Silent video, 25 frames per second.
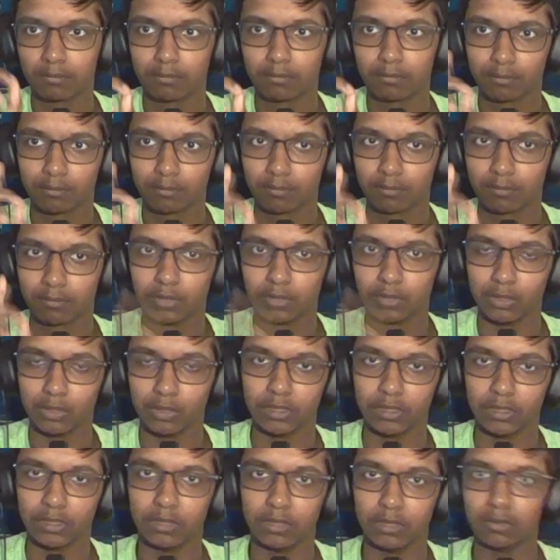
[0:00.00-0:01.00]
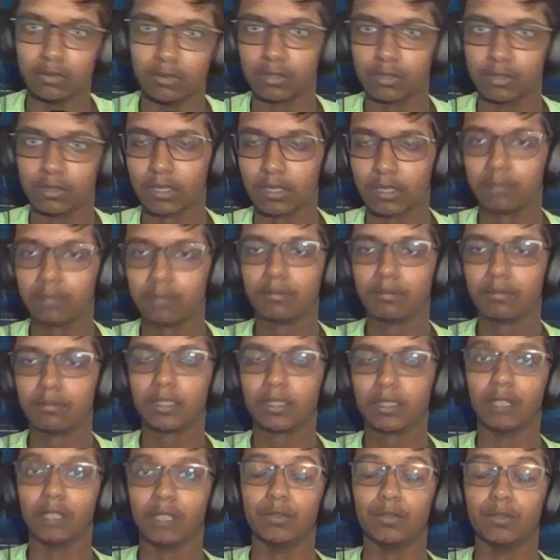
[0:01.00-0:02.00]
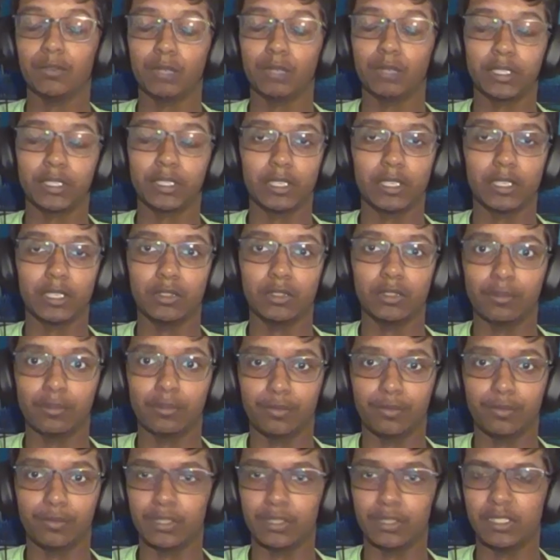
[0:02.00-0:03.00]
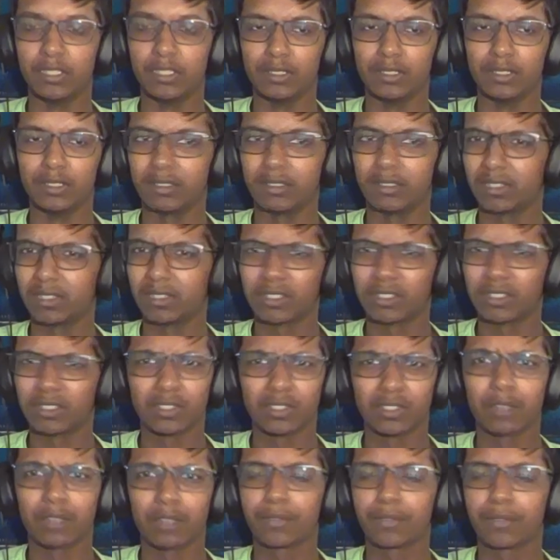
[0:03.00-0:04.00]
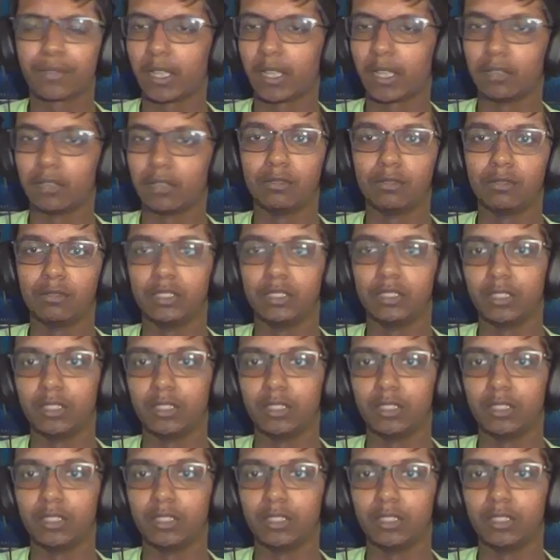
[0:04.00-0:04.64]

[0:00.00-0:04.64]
You need to use that if you want to get your free stuff. I don't really know.